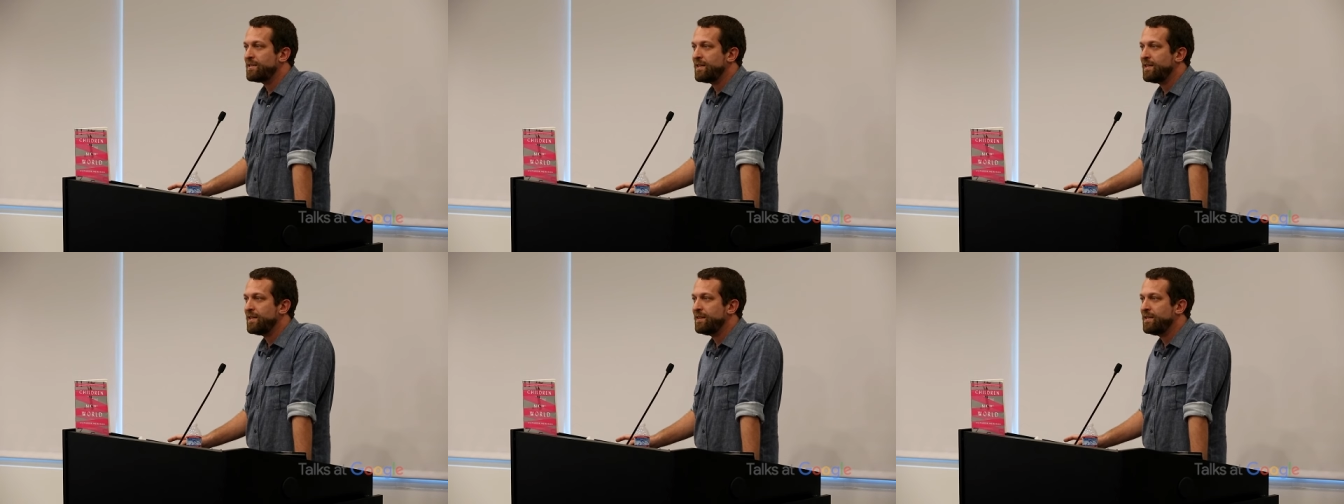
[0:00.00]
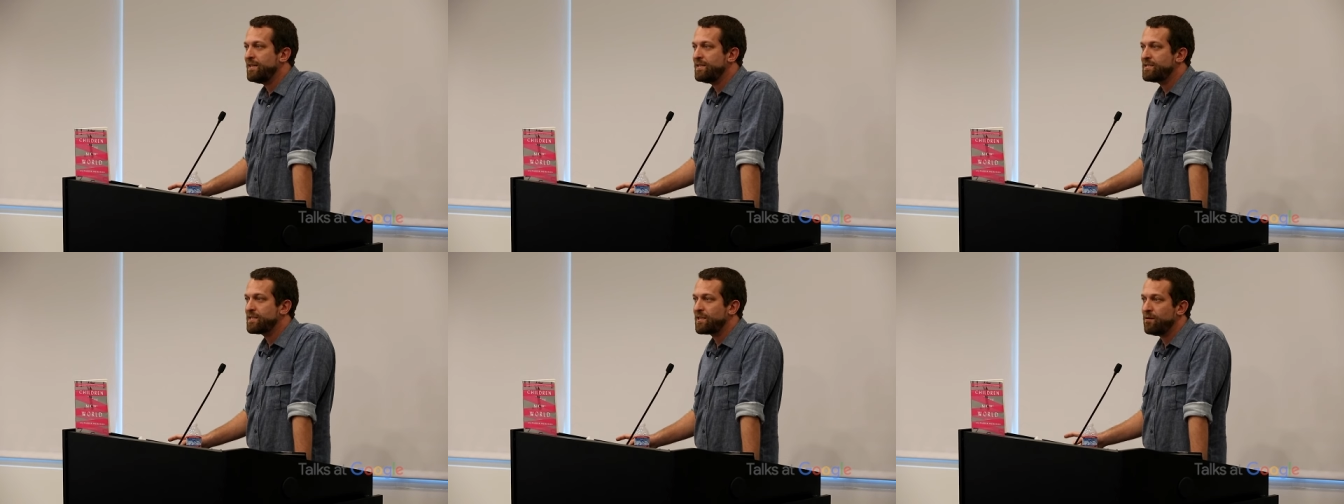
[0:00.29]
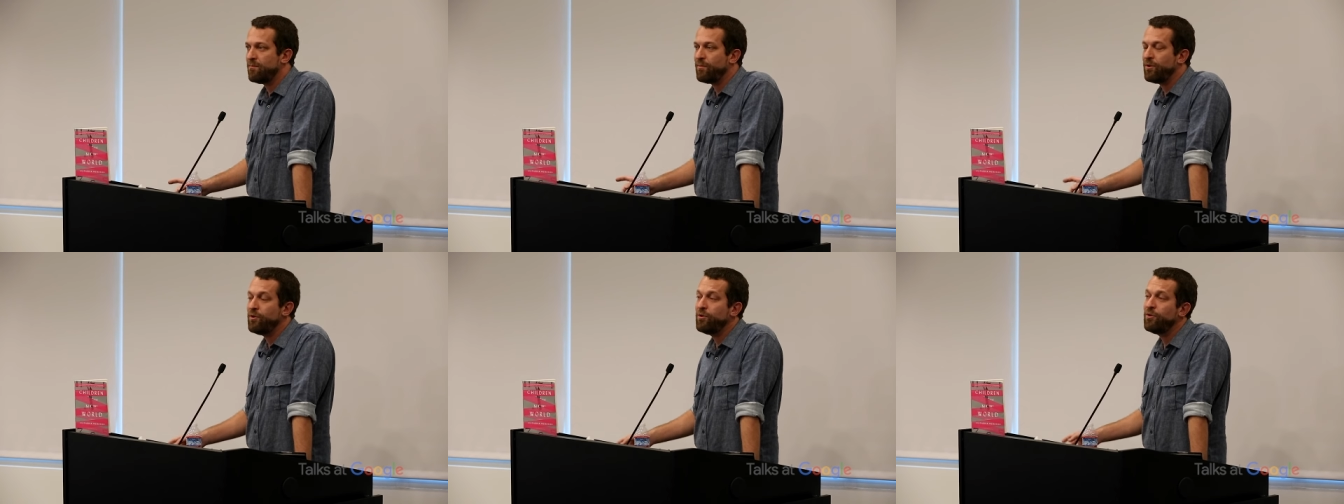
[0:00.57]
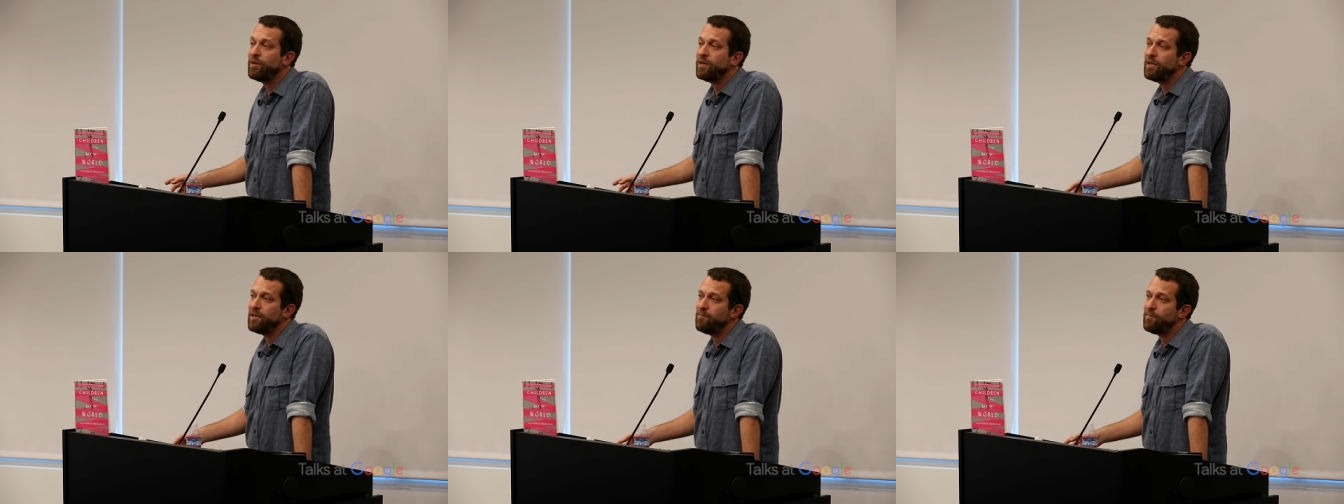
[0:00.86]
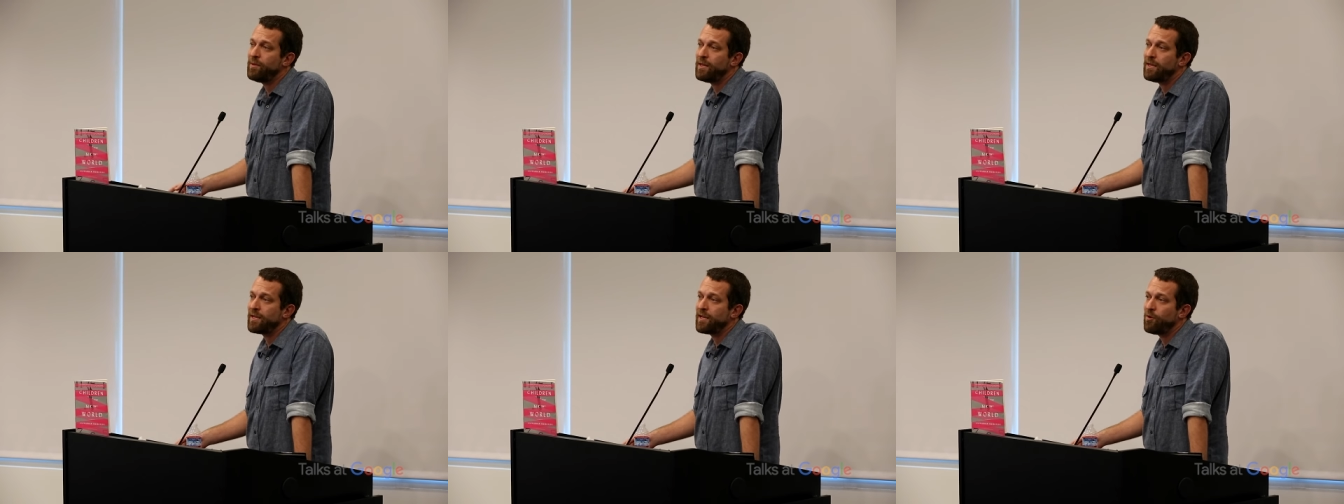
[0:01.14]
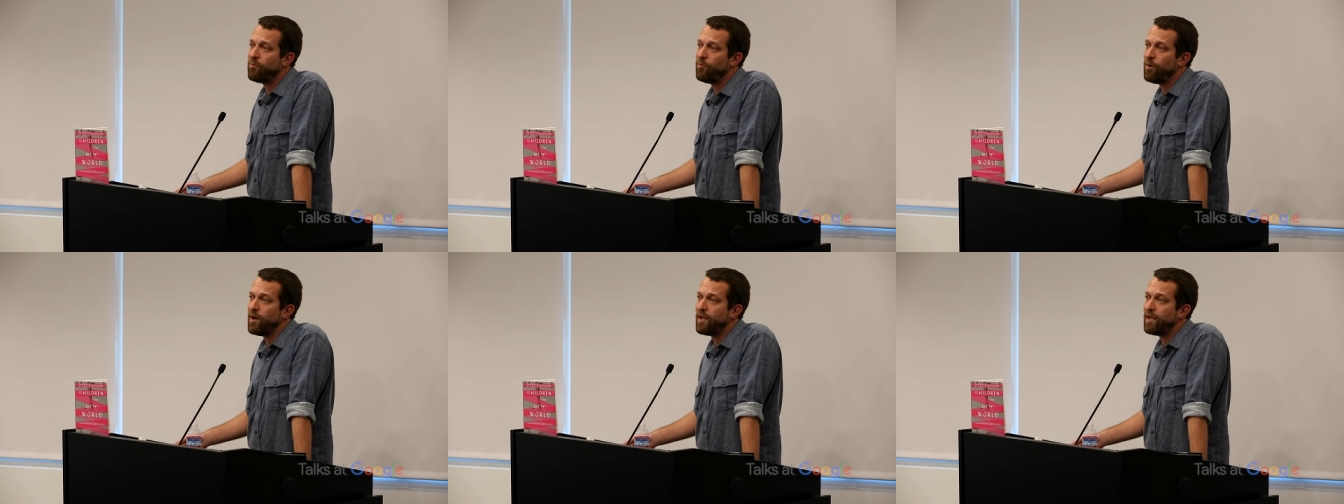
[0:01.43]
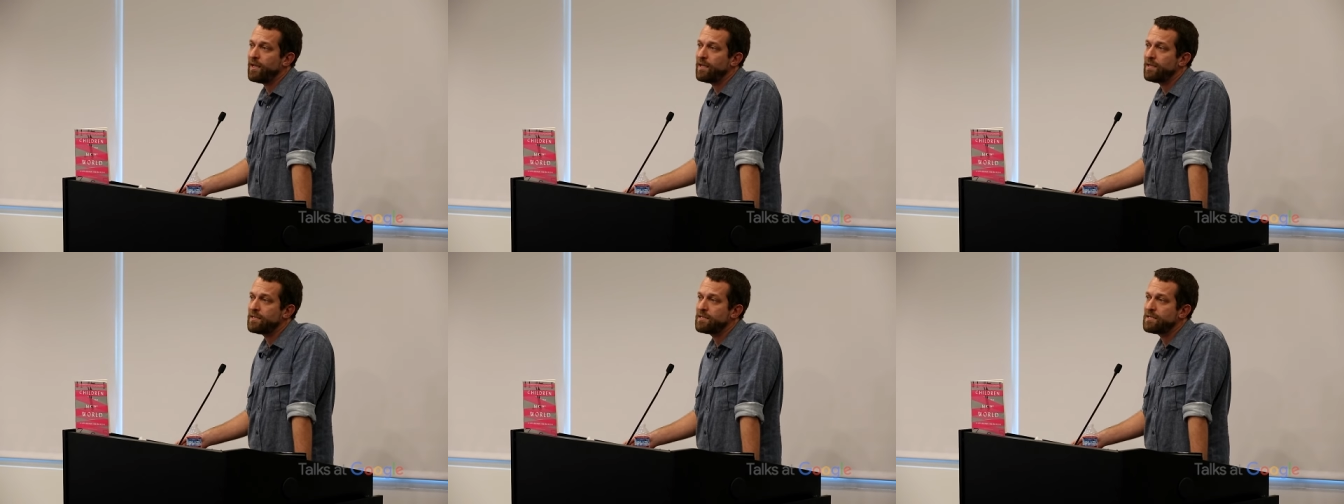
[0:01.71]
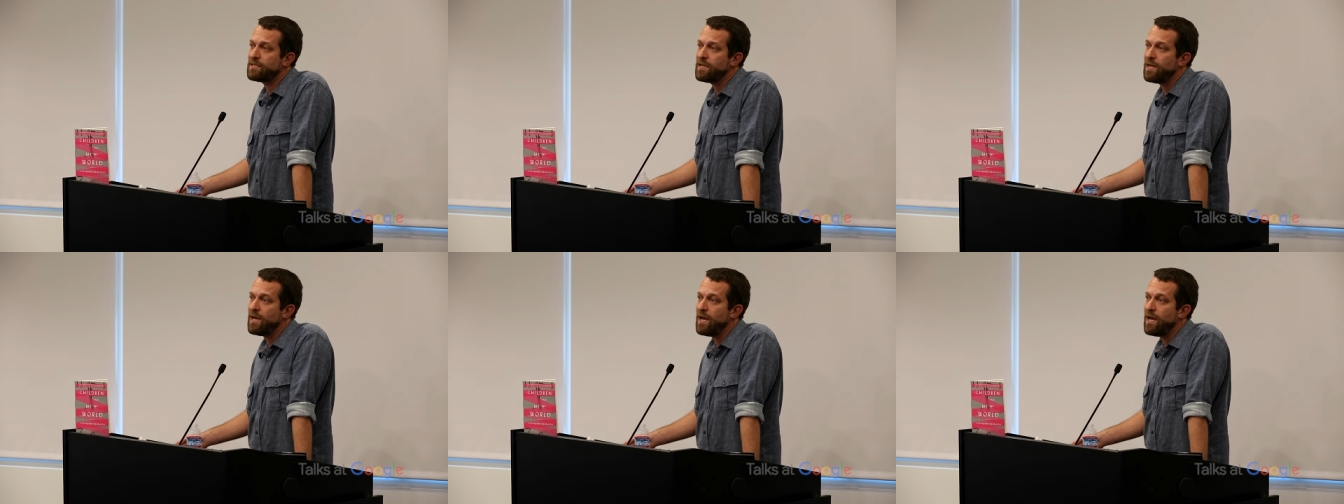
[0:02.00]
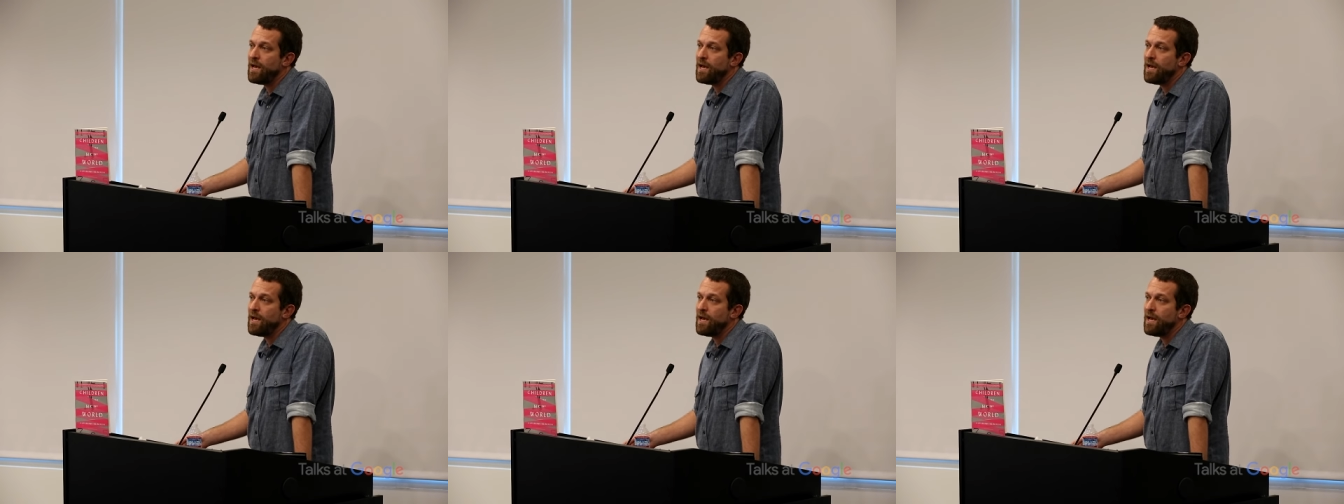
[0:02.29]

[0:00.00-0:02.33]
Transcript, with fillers: in these community building ways